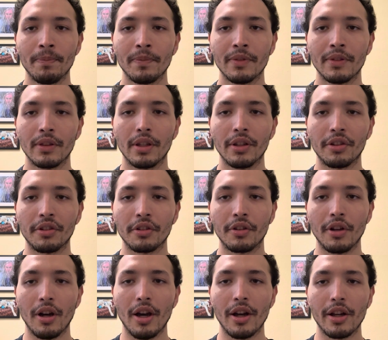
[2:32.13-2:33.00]
The
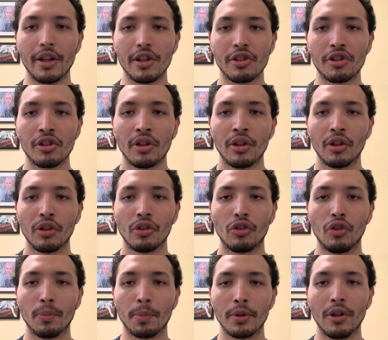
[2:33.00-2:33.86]
Scottish
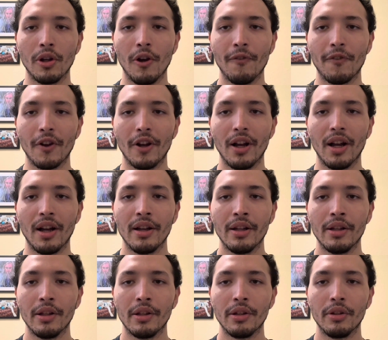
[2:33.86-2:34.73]
Supernova